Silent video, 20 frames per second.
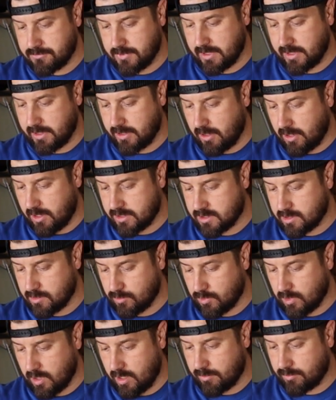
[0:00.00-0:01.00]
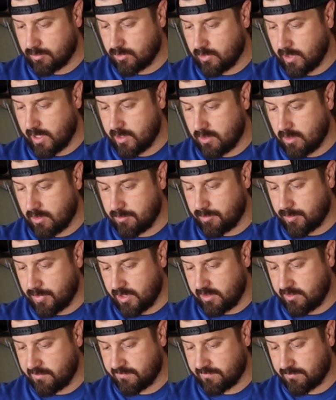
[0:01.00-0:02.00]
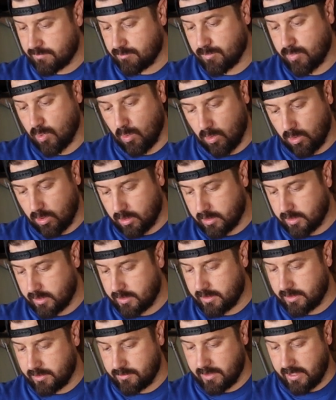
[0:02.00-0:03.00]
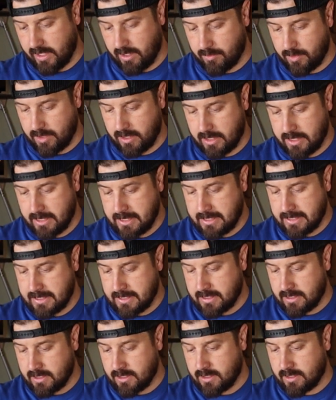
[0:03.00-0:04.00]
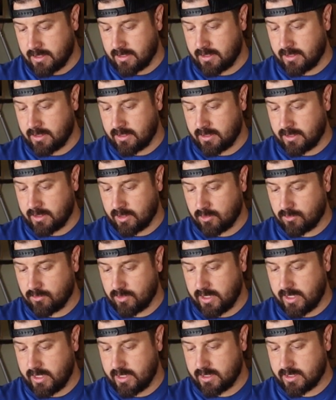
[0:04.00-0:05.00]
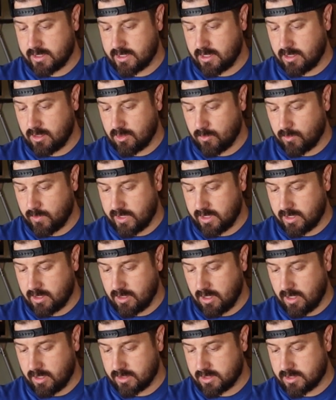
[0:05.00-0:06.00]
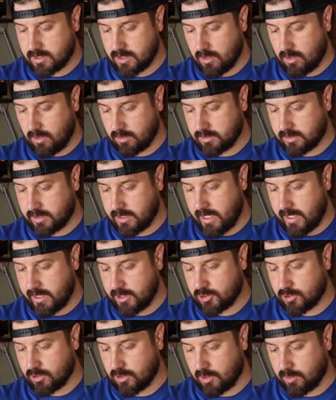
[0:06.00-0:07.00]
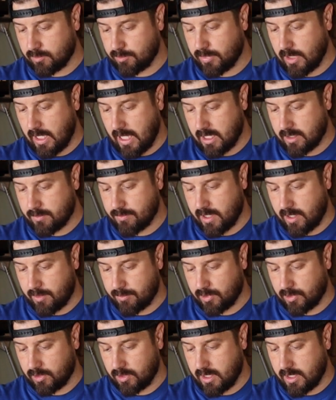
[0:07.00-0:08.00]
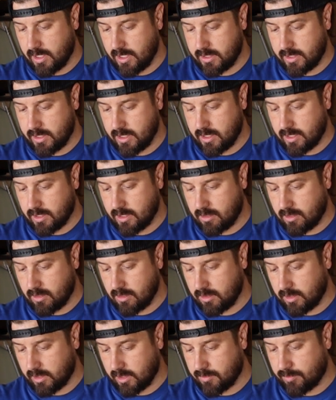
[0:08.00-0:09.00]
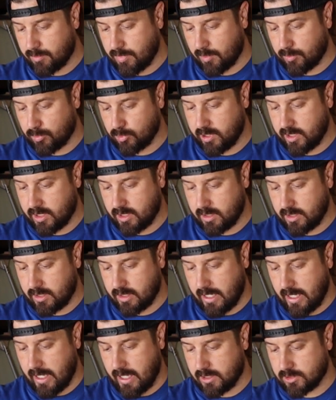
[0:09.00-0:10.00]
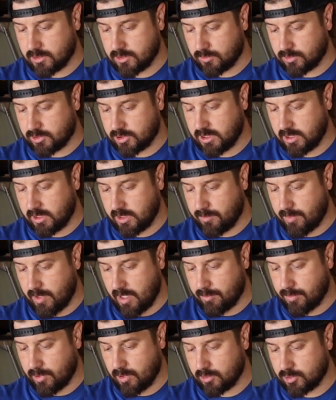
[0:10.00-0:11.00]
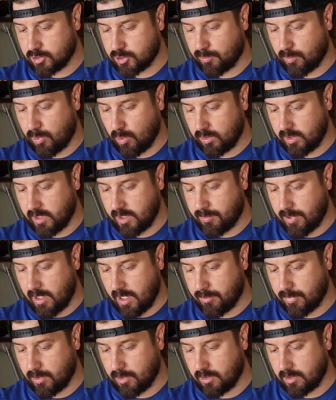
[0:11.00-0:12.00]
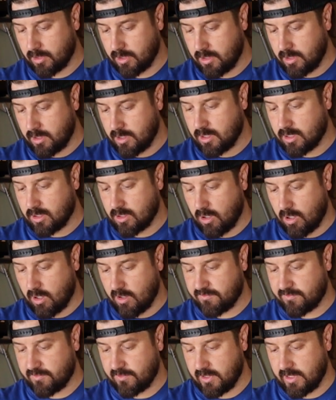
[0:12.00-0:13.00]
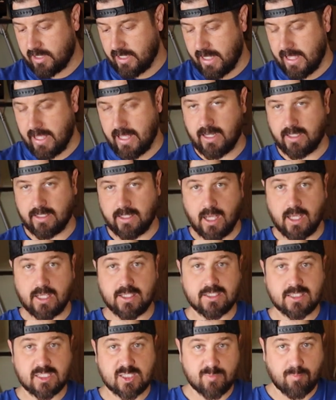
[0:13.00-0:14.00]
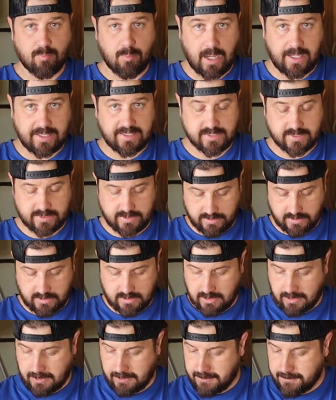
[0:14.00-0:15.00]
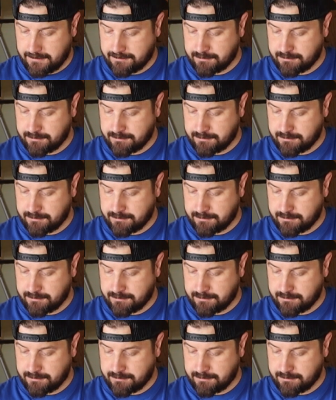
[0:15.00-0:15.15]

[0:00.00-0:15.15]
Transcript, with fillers: Really awesome rub, great on beef, pork, you name it. Ingredients here, we got salt, cane sugar, black pepper, onion, garlic, paprika, ancho chili pepper, chipotle pepper, coffee, and spices.